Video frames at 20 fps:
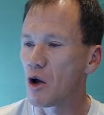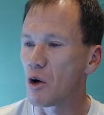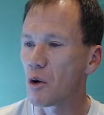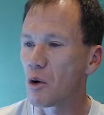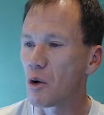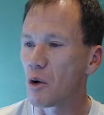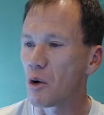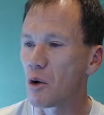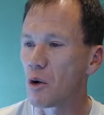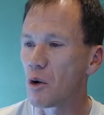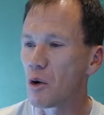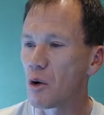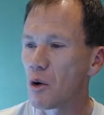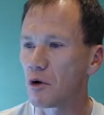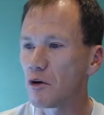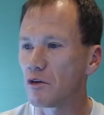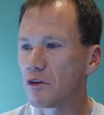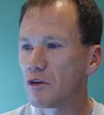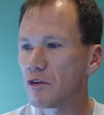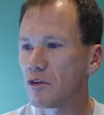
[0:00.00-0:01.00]
without
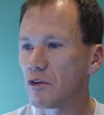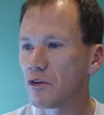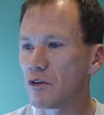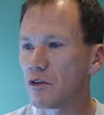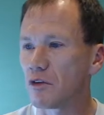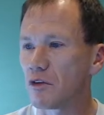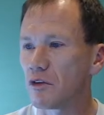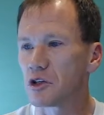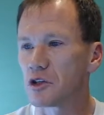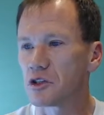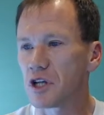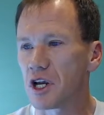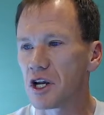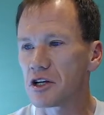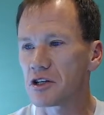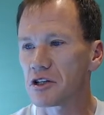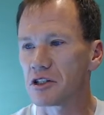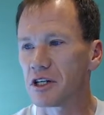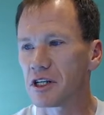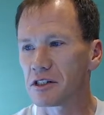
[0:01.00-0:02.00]
approval of the owner
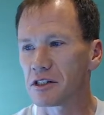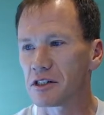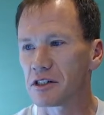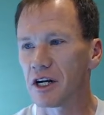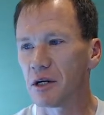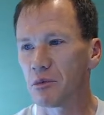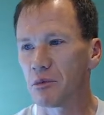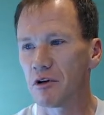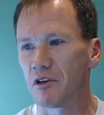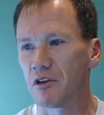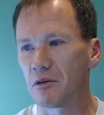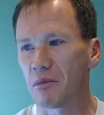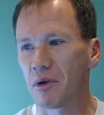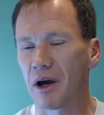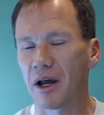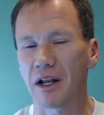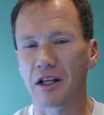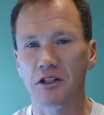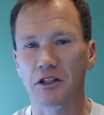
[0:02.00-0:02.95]
association or designated approving body.